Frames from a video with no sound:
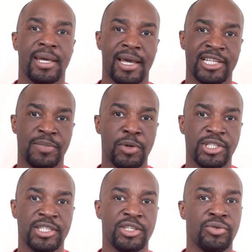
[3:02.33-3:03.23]
as
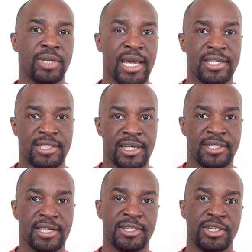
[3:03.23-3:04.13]
much as the United
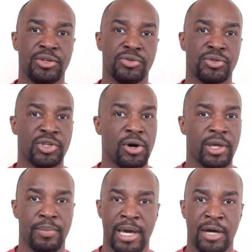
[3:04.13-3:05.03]
States continue to talk
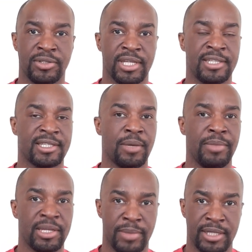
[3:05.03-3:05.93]
about its
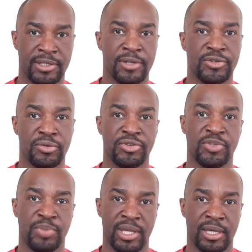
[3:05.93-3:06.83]
commitment, so to
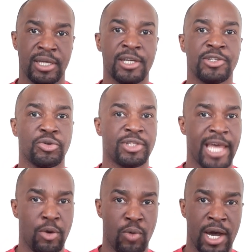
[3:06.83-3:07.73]
speak, to
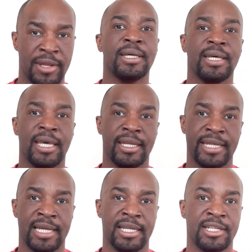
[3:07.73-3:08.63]
Taiwan, and
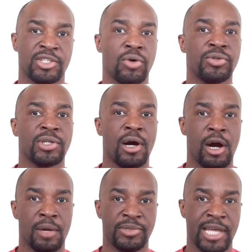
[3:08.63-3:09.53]
that it is going to
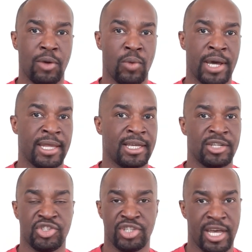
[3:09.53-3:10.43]
arm Taiwan
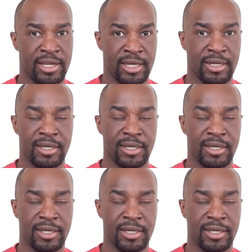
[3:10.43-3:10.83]
against China,